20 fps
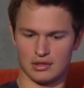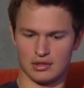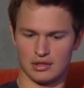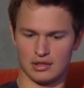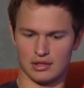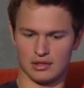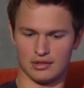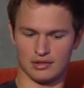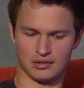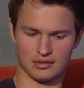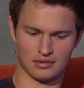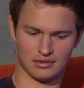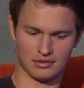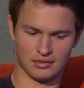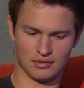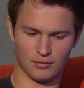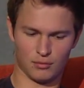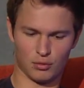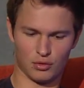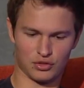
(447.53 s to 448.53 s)
it's
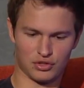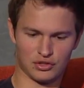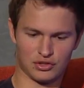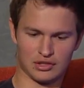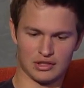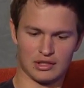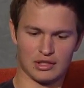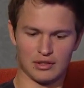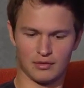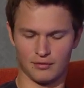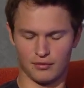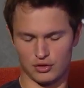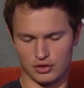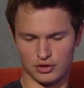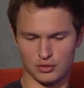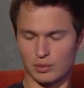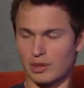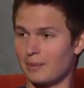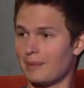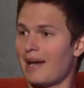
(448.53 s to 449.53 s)
versus
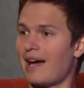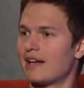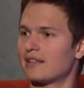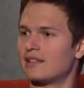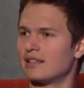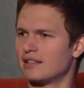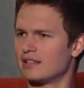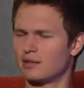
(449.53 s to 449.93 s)
when I'm acting,